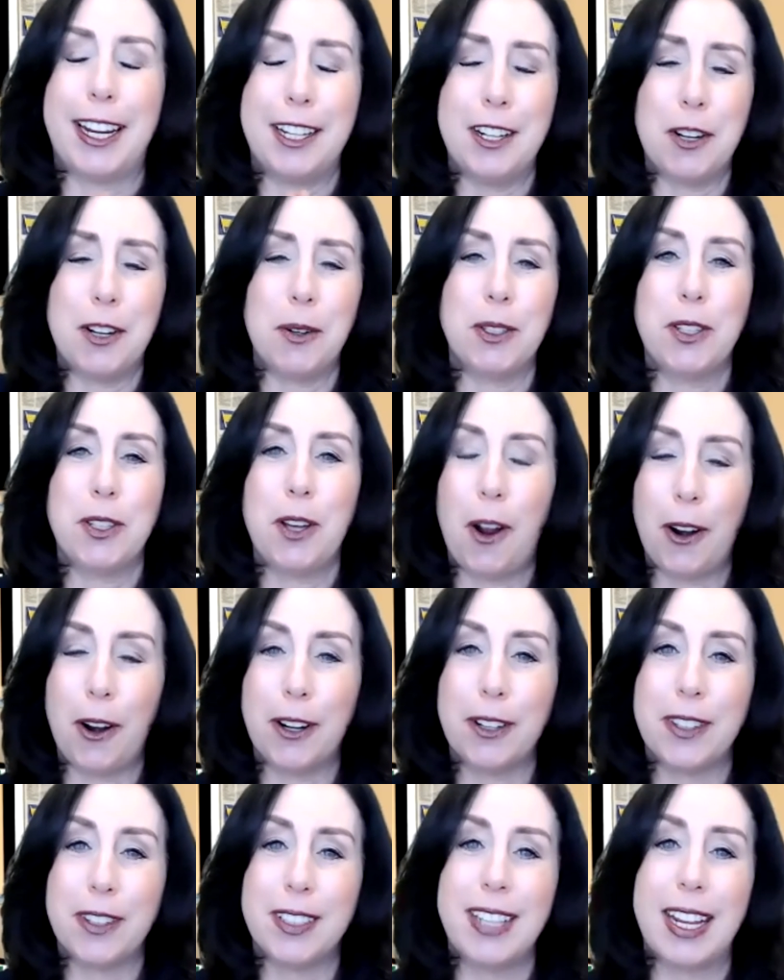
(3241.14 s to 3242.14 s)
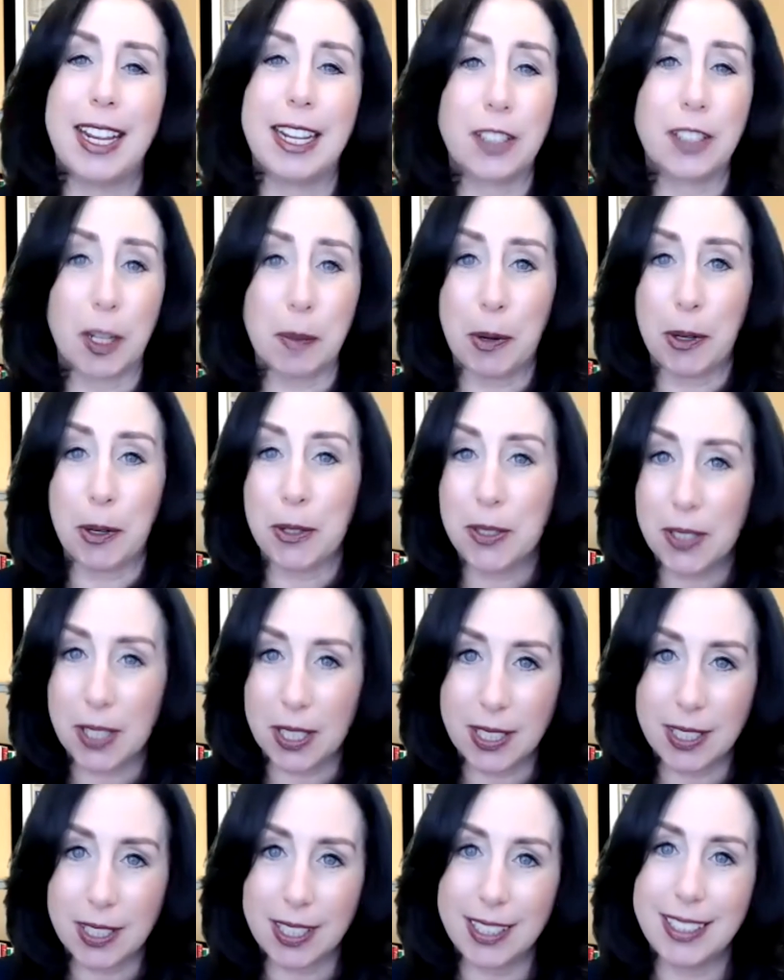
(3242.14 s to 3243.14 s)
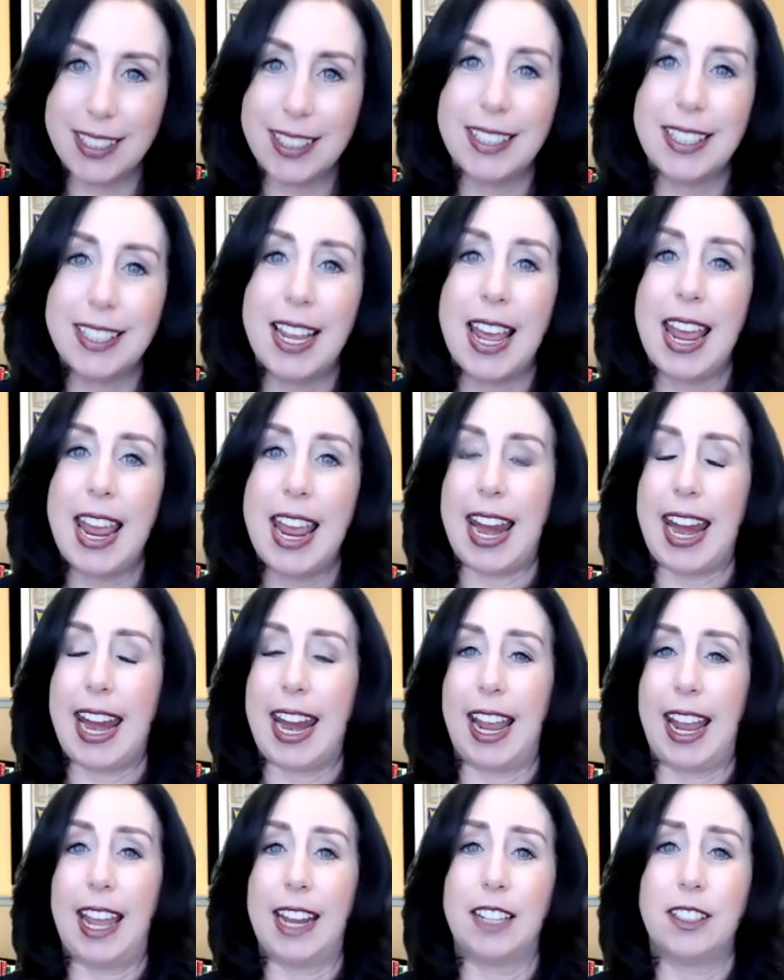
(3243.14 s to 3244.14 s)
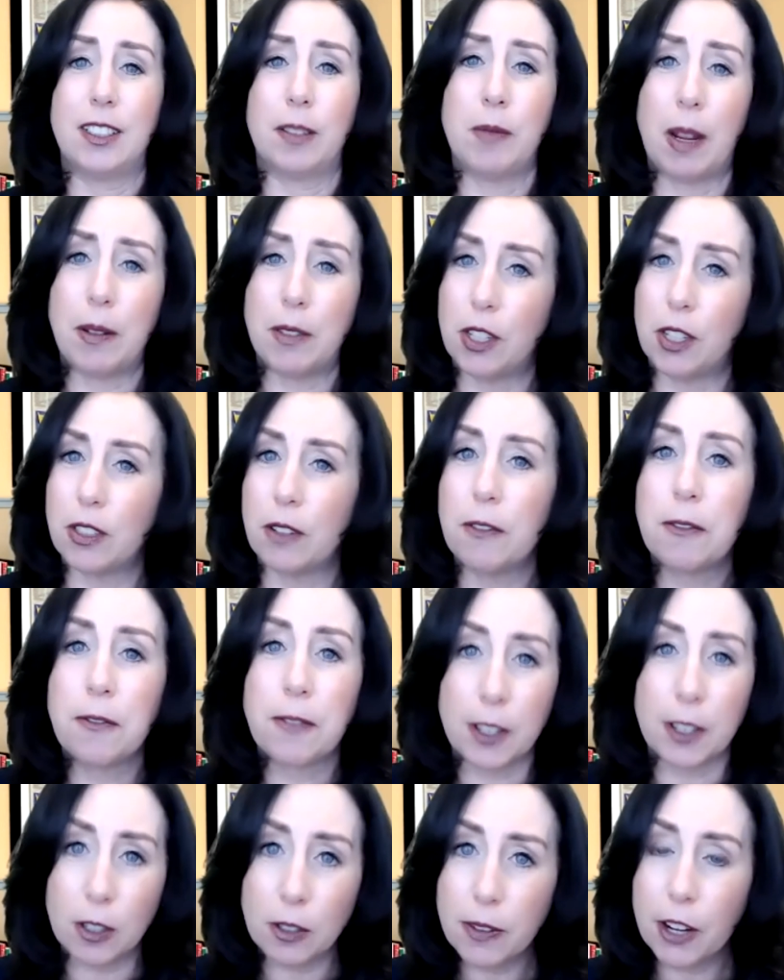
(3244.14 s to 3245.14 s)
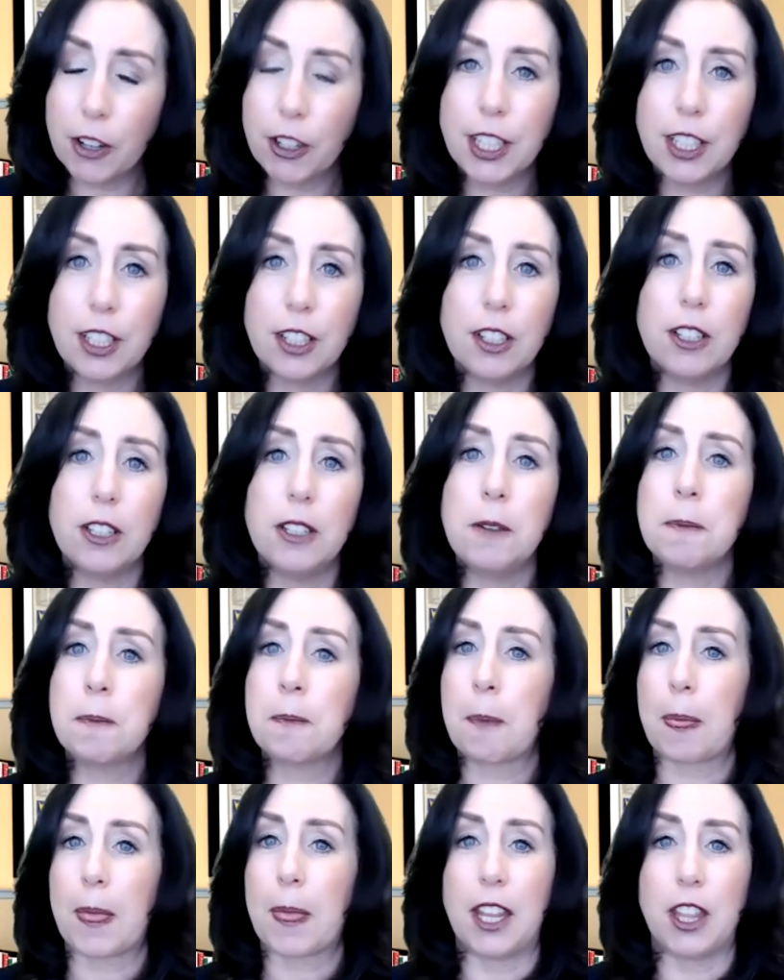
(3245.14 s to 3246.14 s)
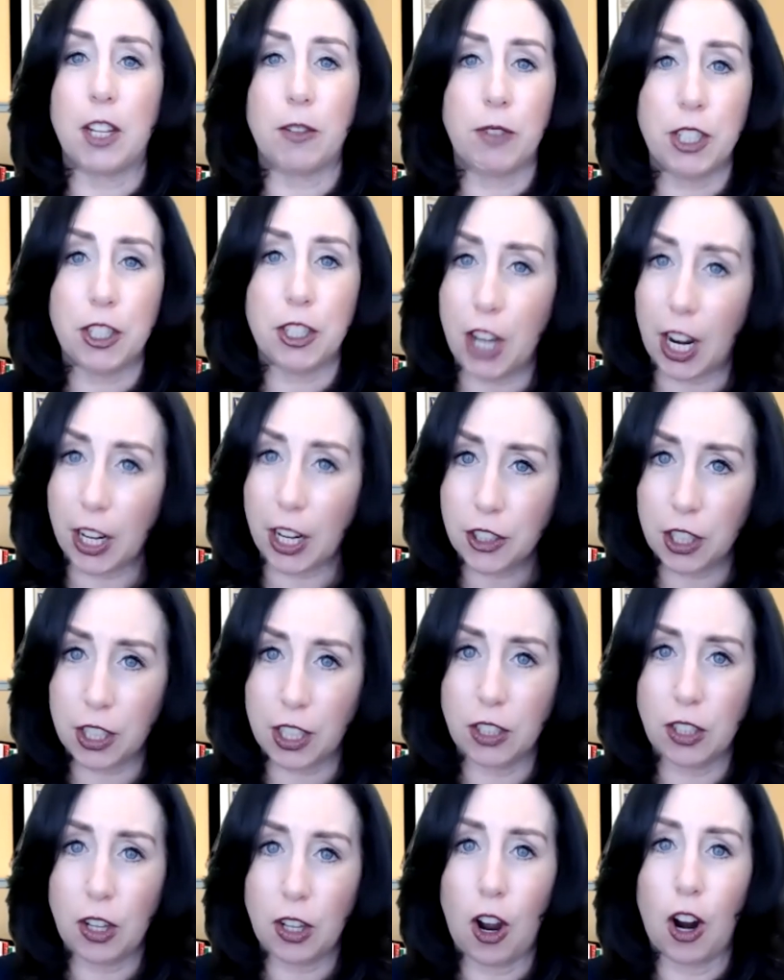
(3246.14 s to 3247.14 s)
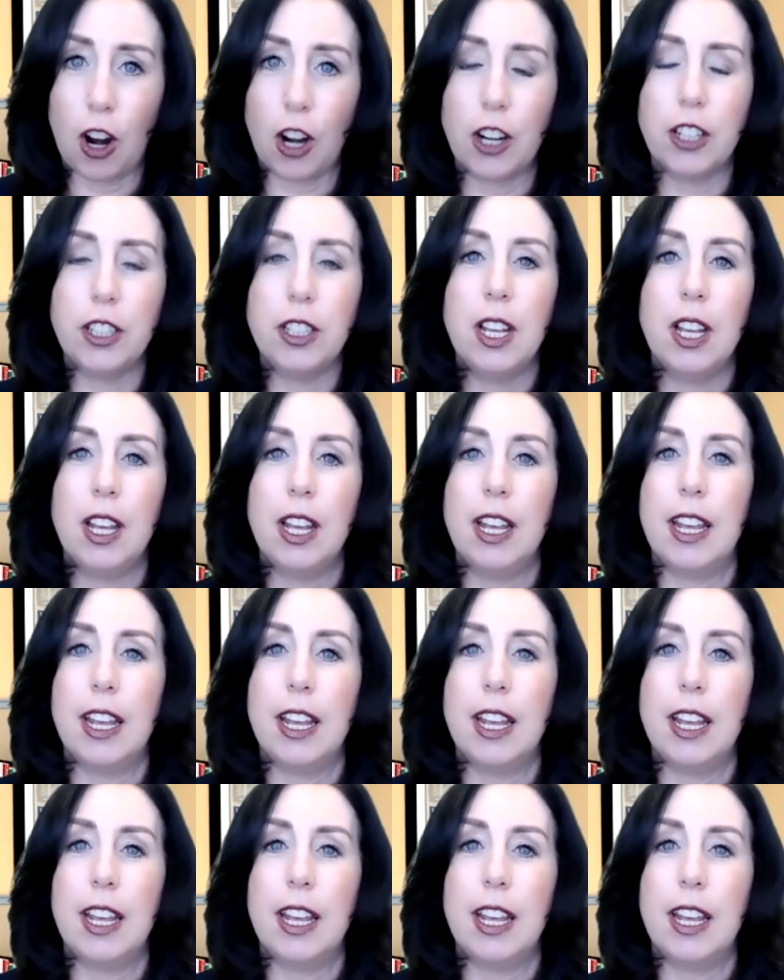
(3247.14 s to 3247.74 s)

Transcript: I know it's hard. This takes like persistence and sometimes it doesn't feel very good and the rejection is hard.